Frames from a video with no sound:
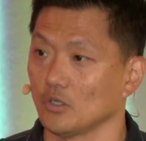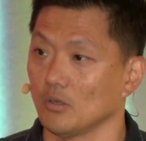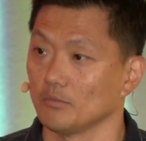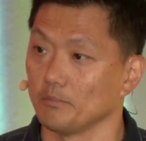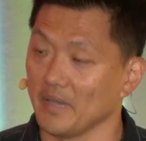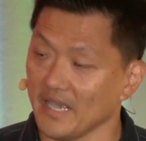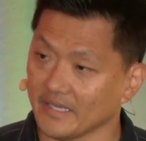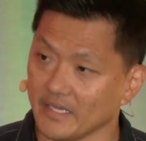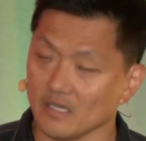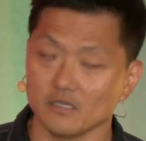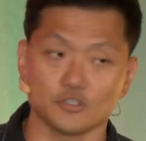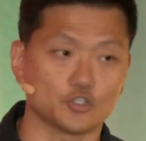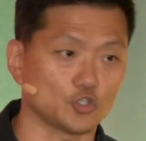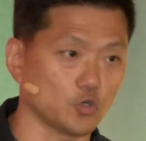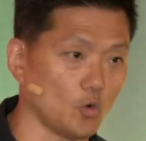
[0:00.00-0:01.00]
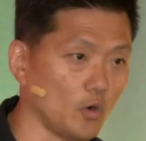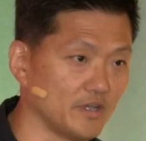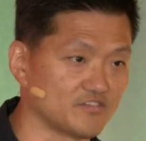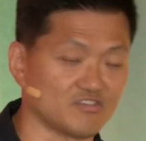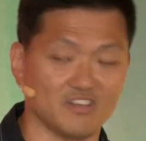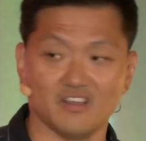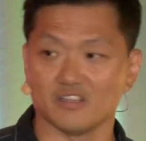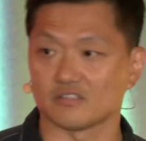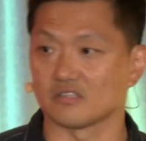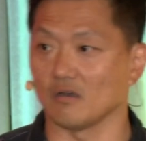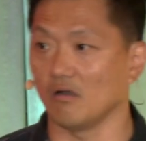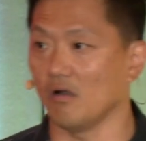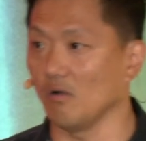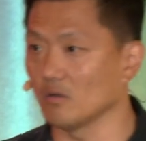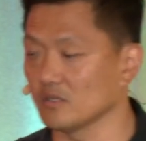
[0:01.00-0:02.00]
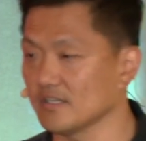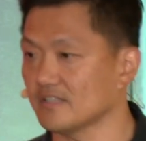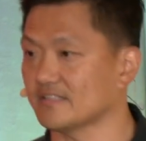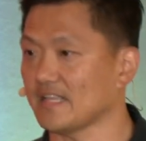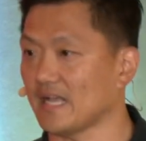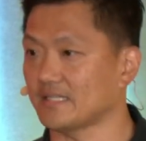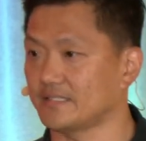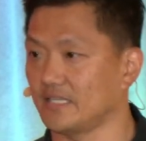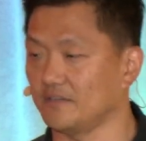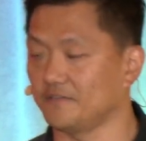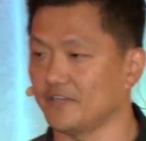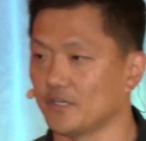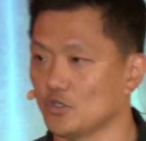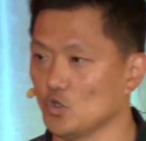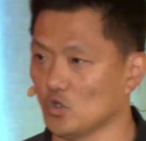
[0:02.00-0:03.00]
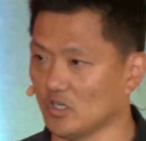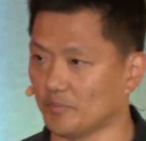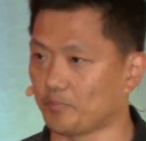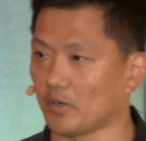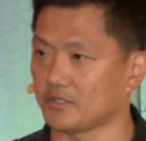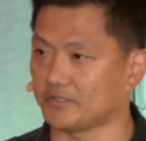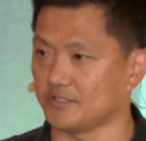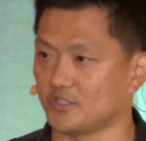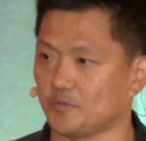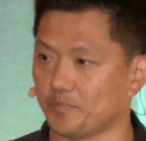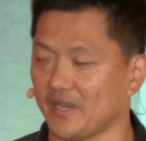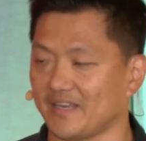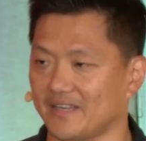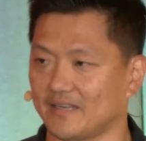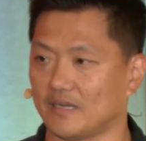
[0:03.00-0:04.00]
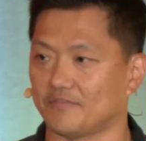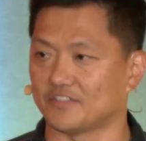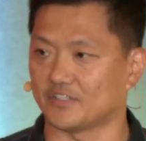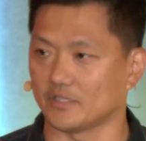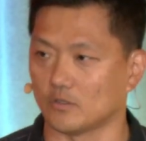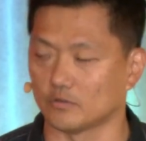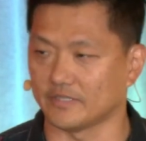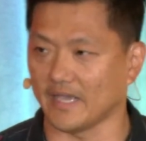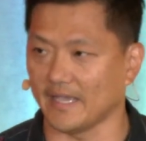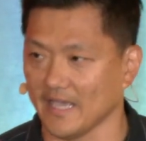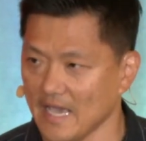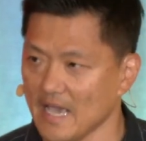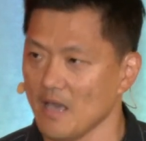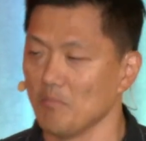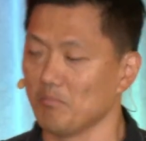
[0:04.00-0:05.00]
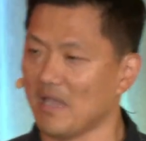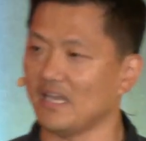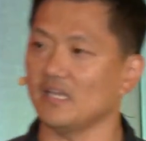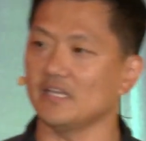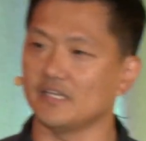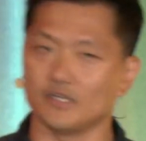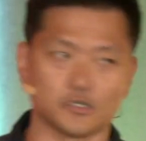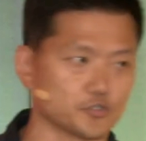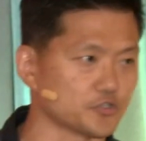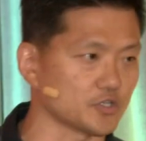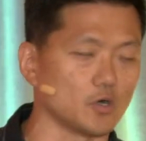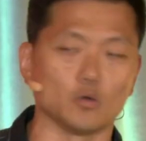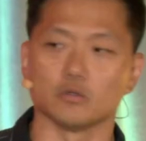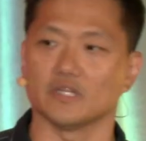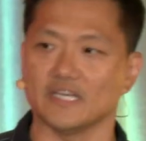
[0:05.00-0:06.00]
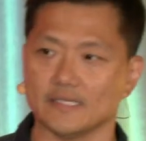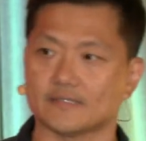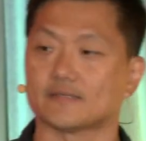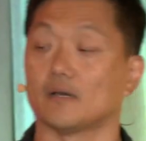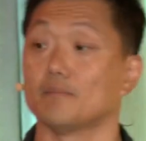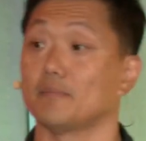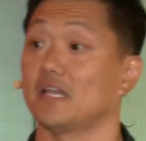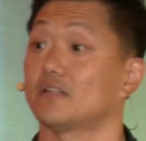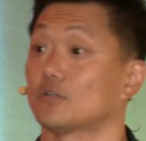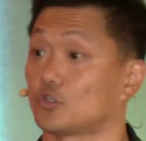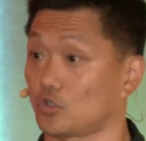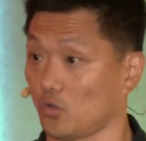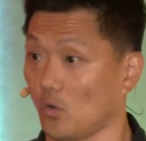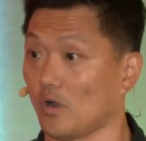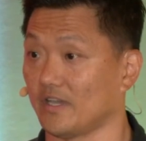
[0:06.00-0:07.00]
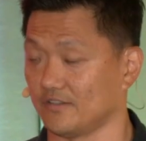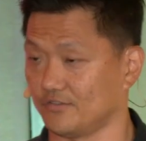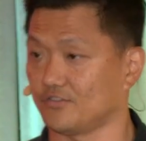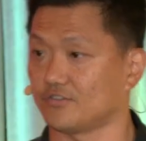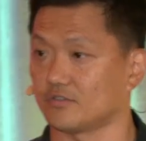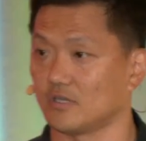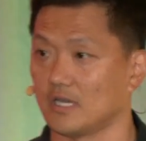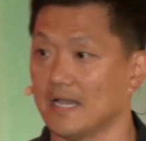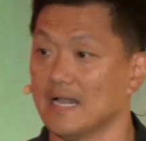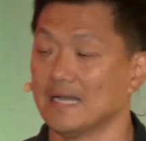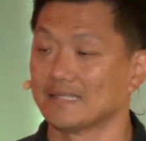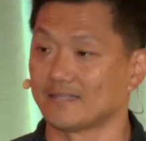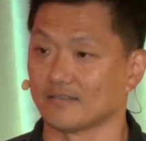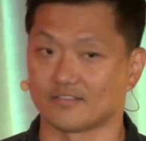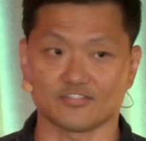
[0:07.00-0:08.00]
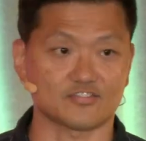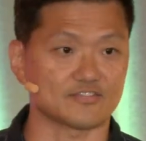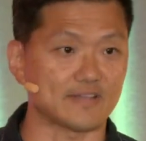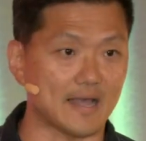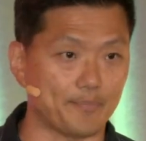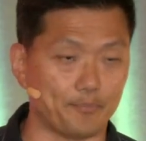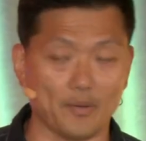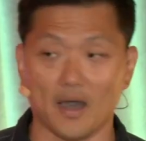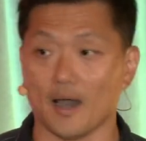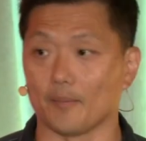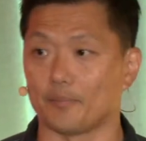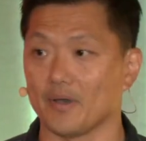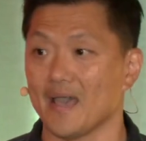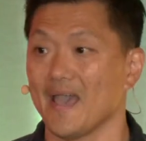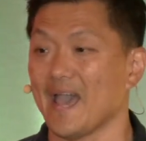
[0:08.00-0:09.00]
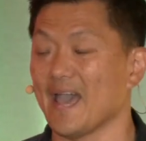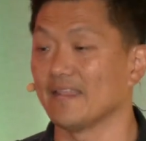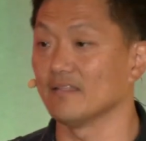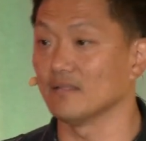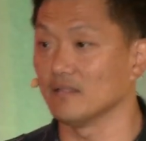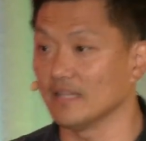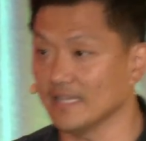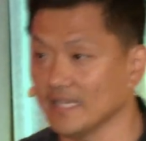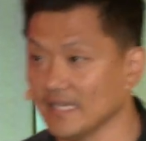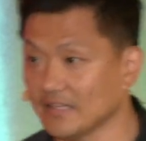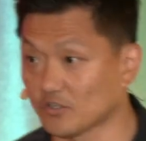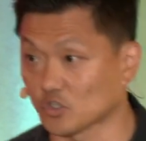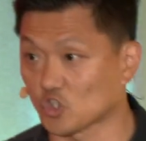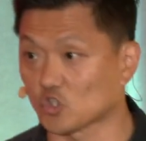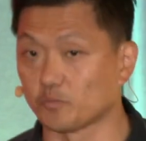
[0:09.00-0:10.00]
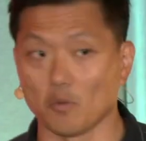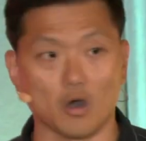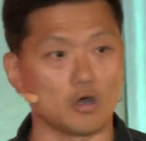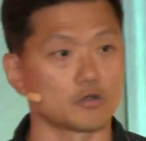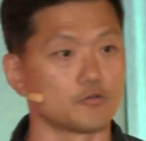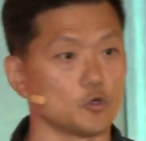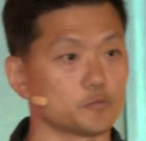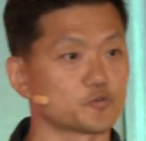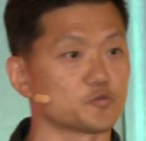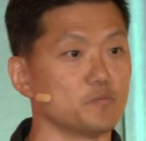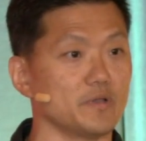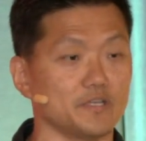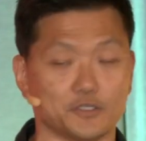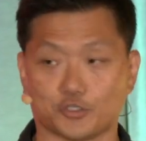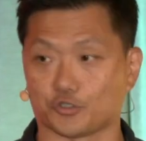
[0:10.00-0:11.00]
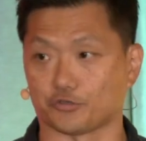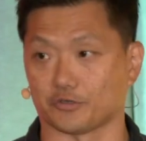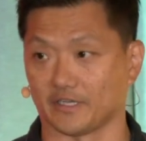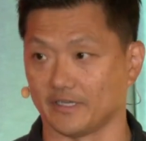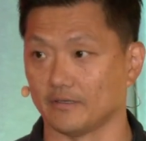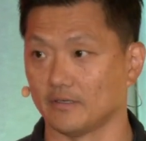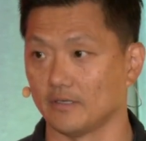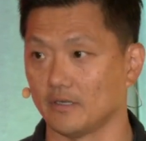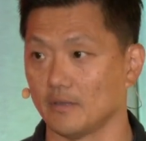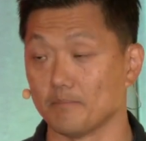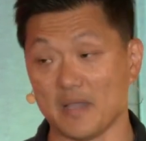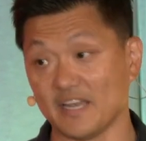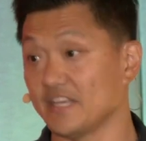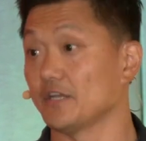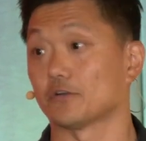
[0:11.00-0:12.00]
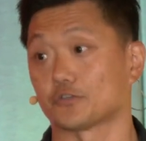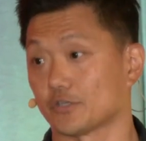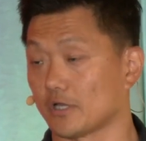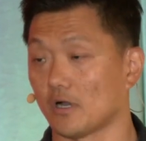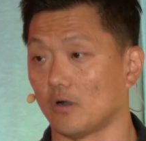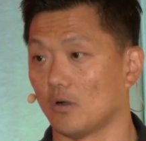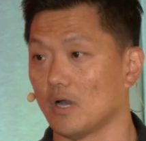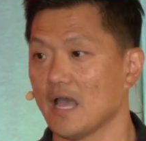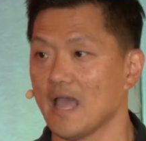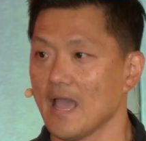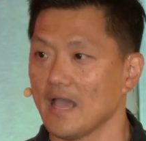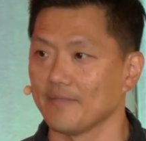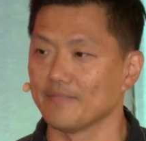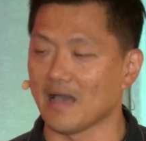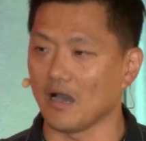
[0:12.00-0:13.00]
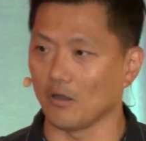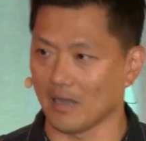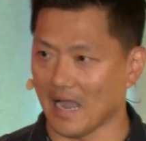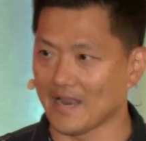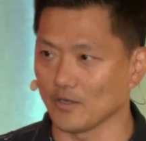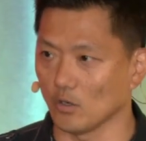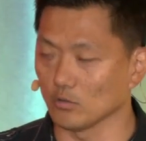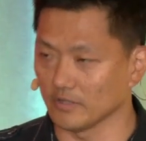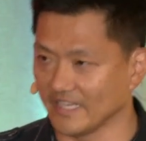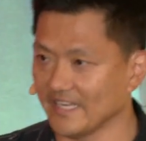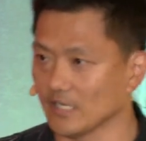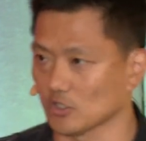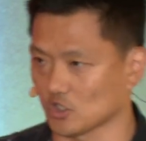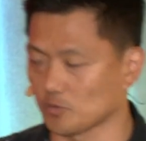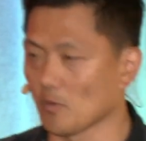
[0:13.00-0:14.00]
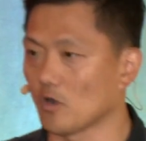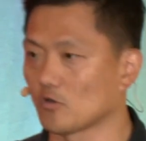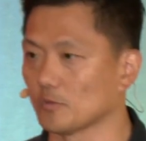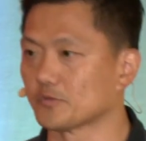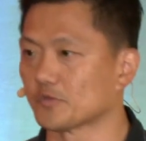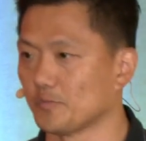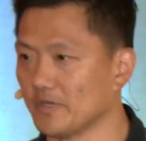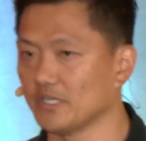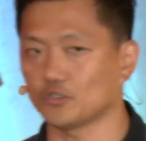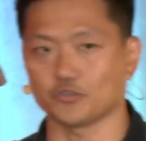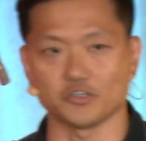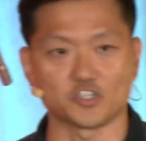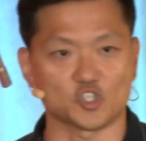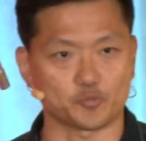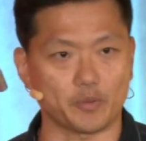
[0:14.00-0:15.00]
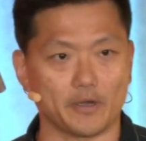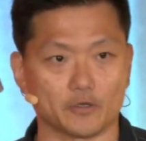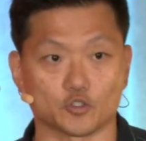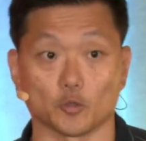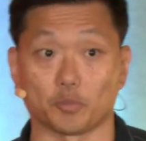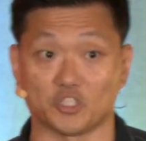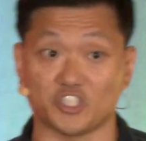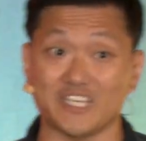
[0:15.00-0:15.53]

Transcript: Making a choice is the holiest activity you could participate in every single day. Many years ago, Lisa made a choice to step up and lead the small groups ministry. Many years ago. Now, I know leading a small groups ministry is spiritual, but she